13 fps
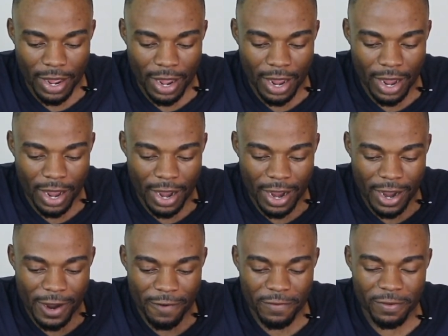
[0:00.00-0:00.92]

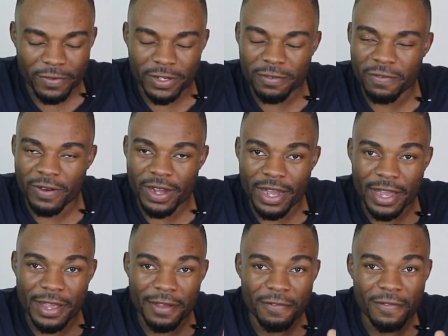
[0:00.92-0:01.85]

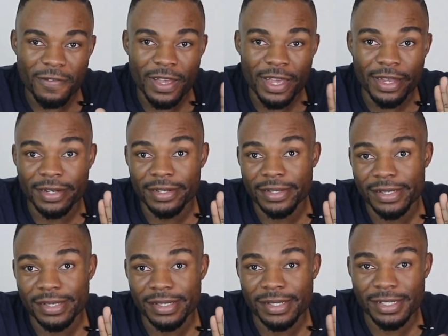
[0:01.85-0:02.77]
55 and
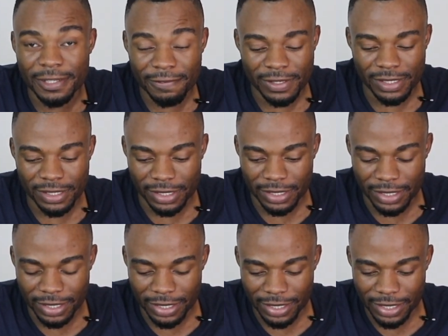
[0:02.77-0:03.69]
70
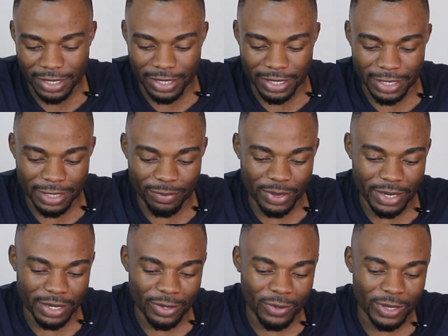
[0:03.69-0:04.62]

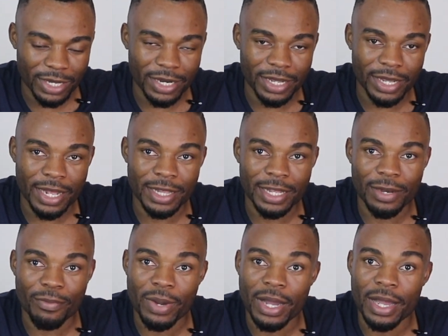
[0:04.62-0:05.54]
depending on the day. And then